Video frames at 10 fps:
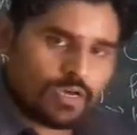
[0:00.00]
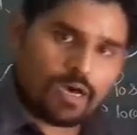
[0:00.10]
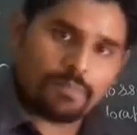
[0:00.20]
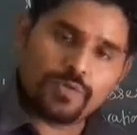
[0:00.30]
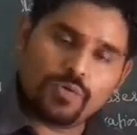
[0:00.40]

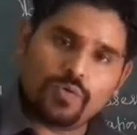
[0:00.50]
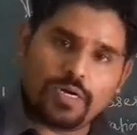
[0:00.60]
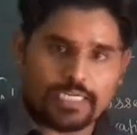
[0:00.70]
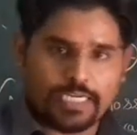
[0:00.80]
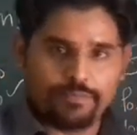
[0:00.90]
up to
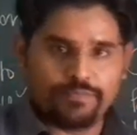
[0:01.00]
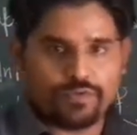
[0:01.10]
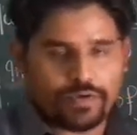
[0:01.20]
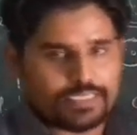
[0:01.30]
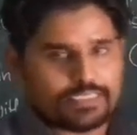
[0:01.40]
a time.
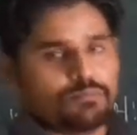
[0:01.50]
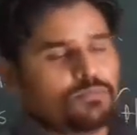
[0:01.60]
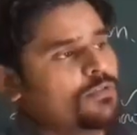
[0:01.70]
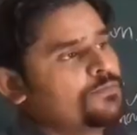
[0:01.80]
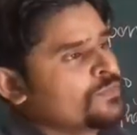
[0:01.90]
For
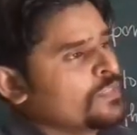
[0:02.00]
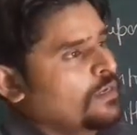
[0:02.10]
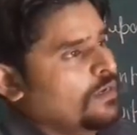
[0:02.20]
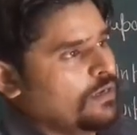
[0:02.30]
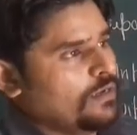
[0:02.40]
example,
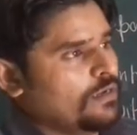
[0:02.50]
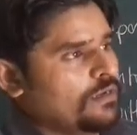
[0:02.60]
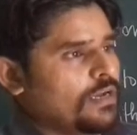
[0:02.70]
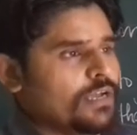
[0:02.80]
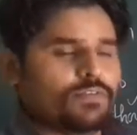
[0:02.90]

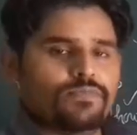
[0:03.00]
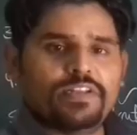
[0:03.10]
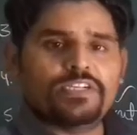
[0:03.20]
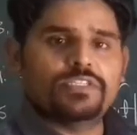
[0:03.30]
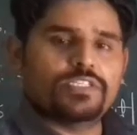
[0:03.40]
I will
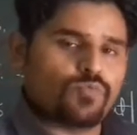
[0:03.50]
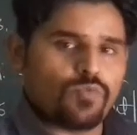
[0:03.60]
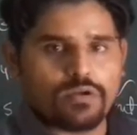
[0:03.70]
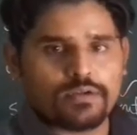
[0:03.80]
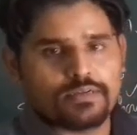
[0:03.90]
finish this
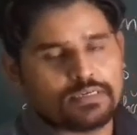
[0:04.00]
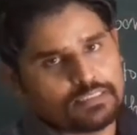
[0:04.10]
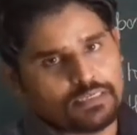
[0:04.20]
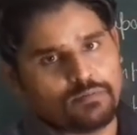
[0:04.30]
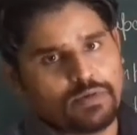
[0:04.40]
work
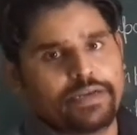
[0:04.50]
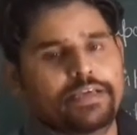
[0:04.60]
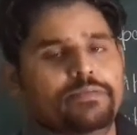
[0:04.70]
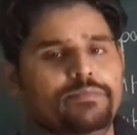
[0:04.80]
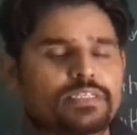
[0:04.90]
till
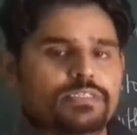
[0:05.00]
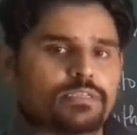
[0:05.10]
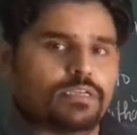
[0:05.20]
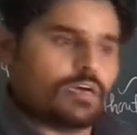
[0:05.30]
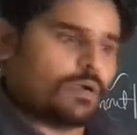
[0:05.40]
Monday, means
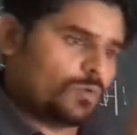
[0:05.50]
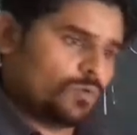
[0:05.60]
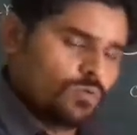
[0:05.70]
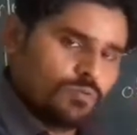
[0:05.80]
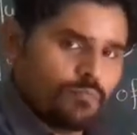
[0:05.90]
up
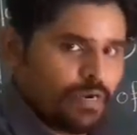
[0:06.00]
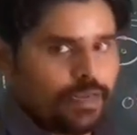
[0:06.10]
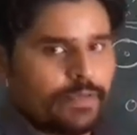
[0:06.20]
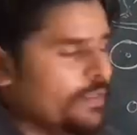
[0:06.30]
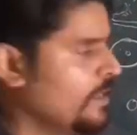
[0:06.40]
to Monday.